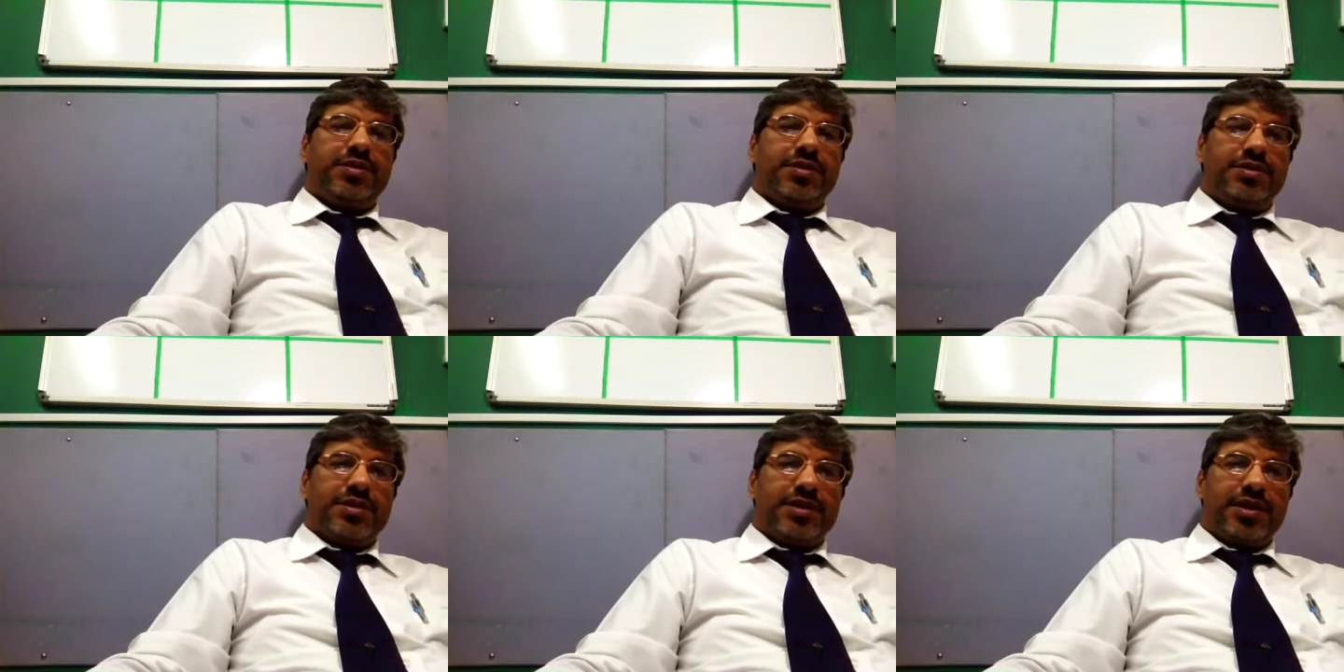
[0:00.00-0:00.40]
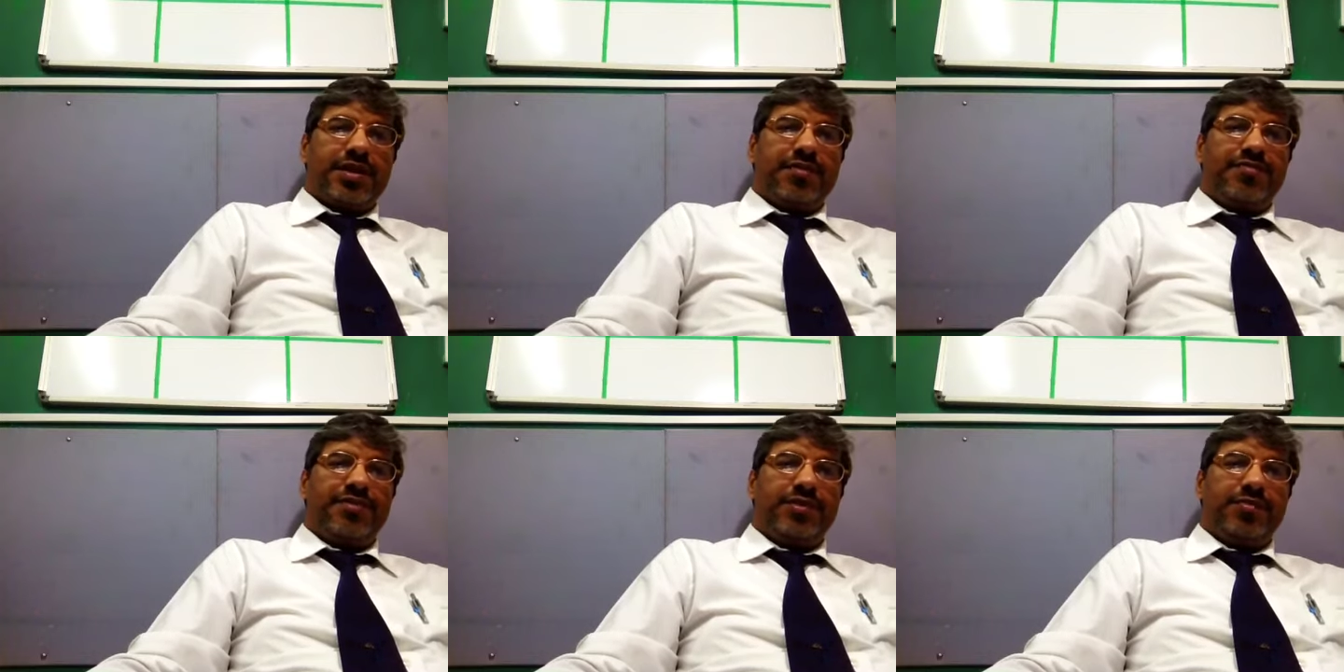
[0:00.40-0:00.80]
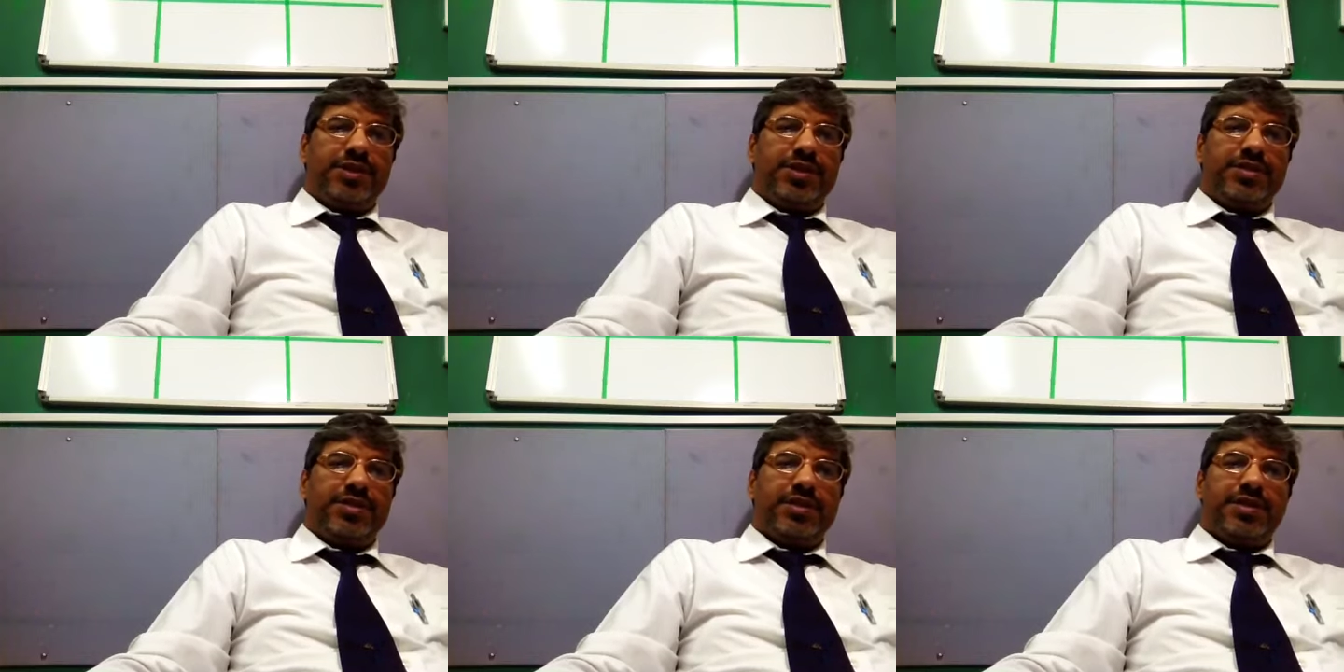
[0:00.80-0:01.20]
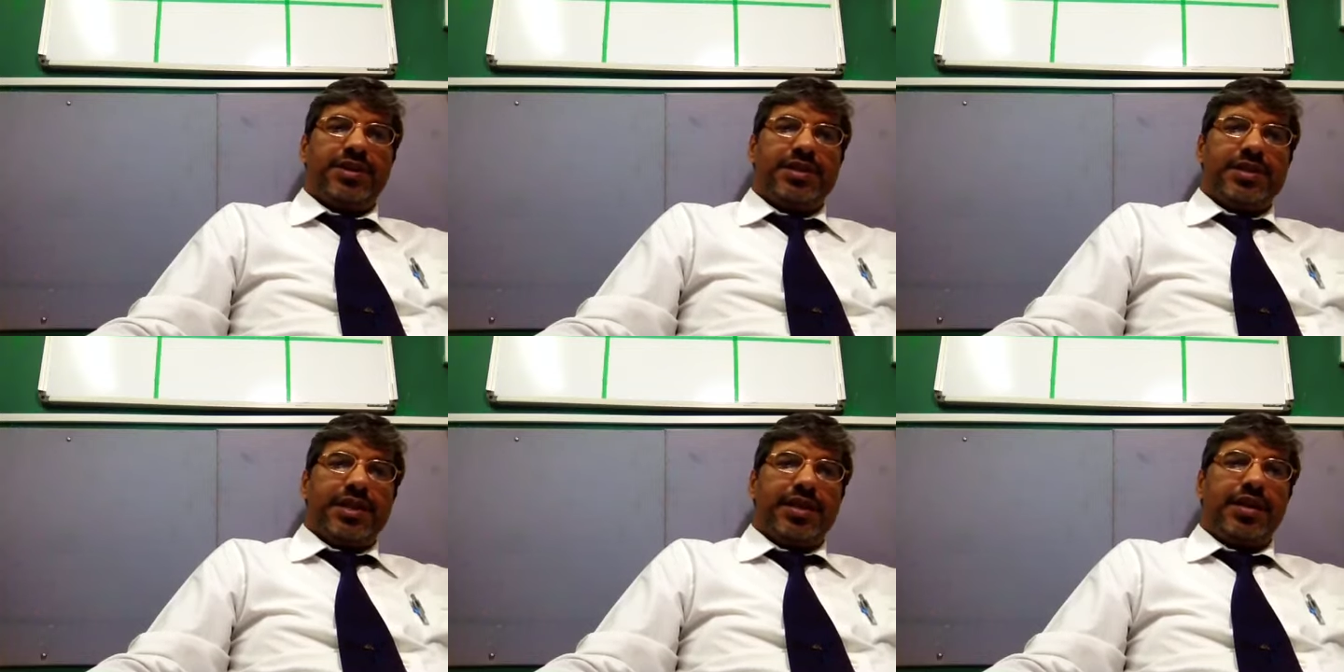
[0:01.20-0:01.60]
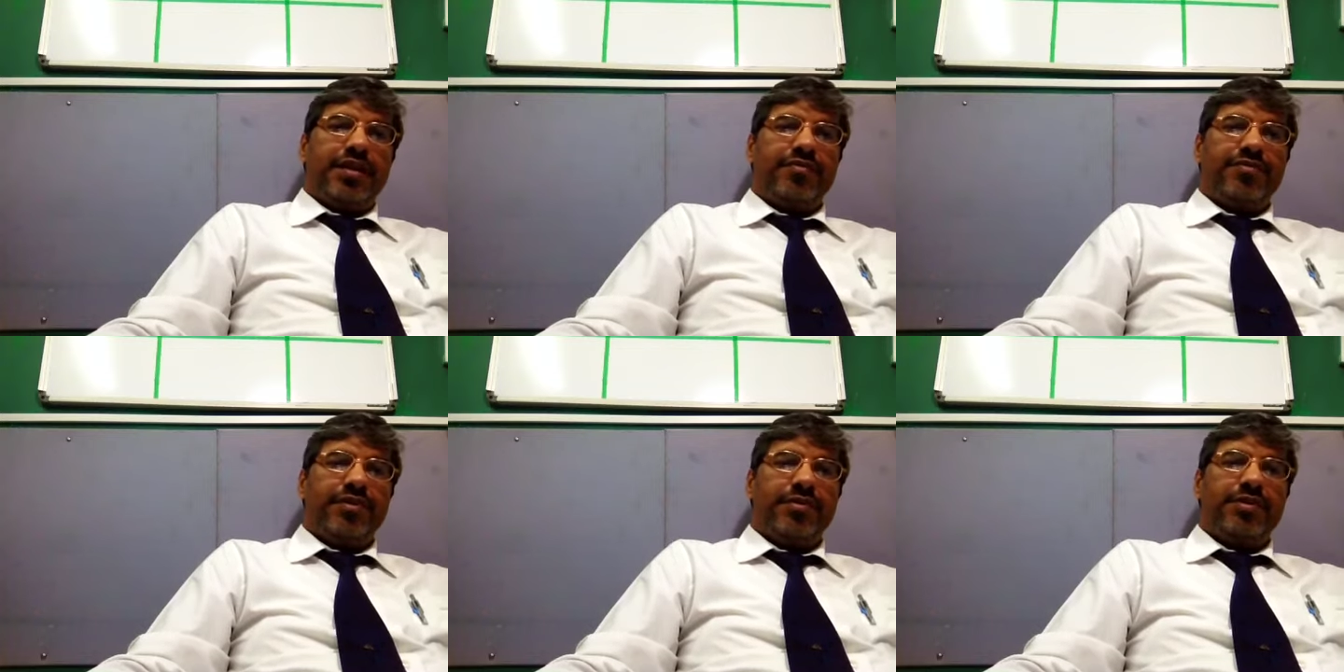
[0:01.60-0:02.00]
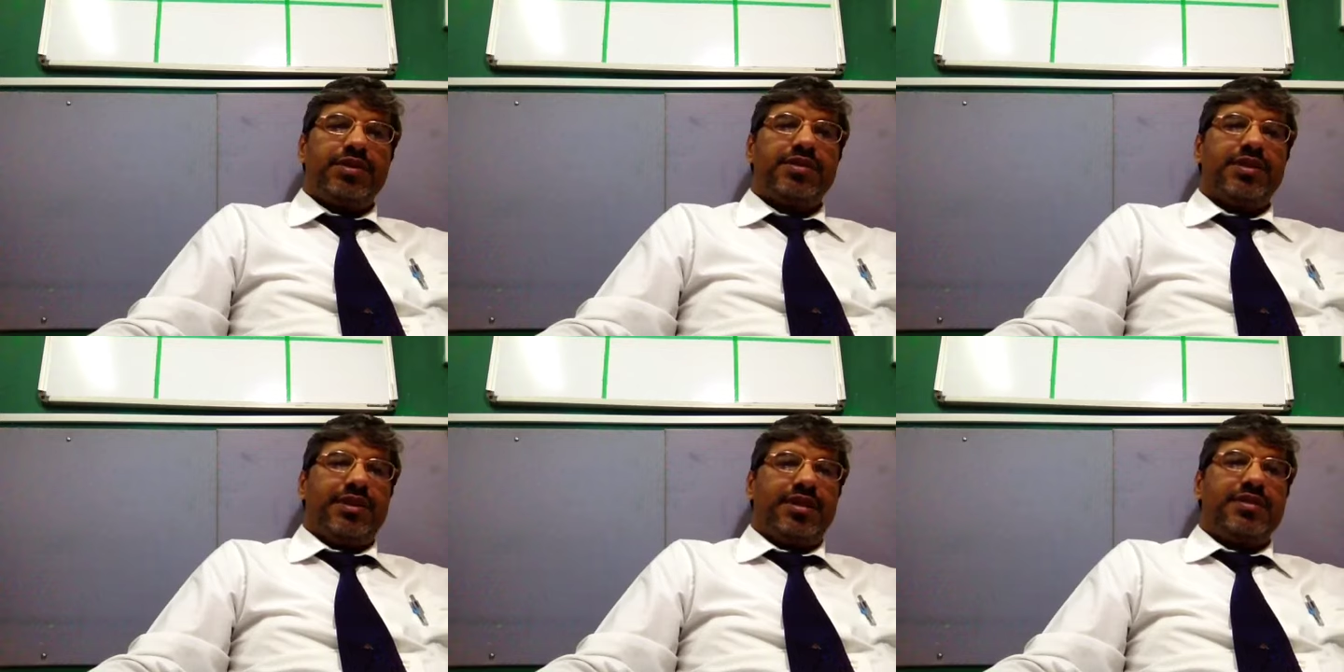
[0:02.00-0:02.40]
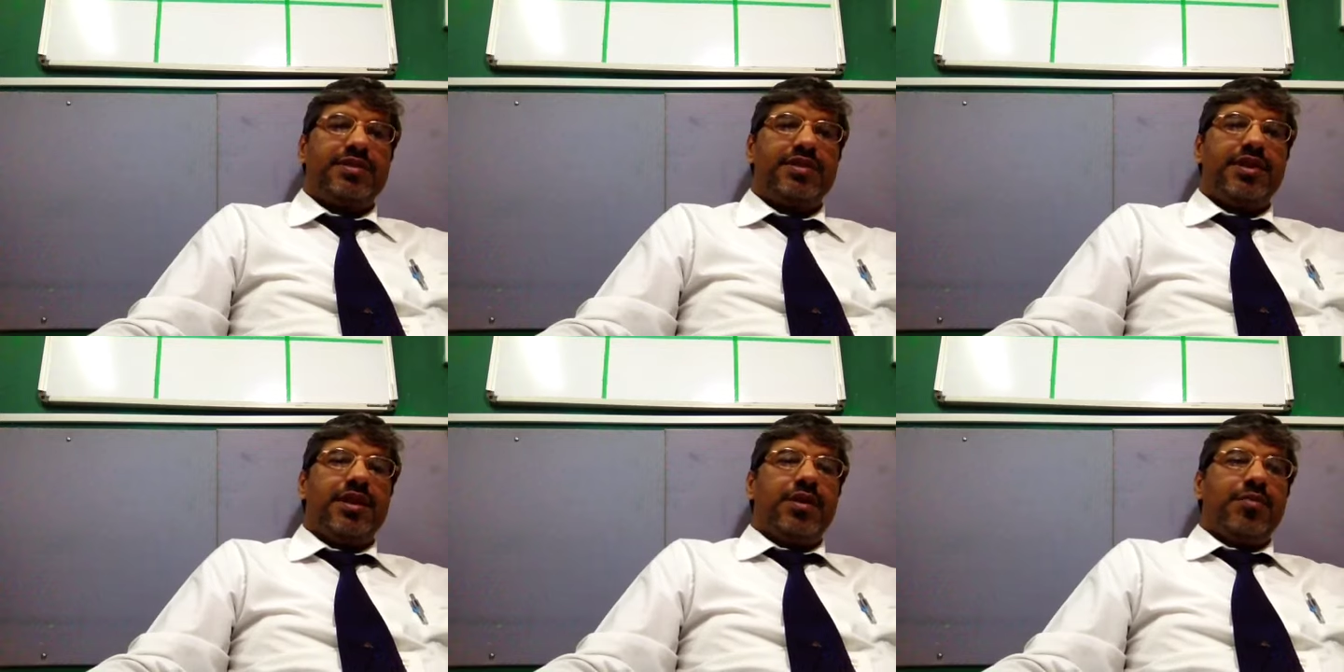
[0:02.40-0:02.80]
caustic information, design information is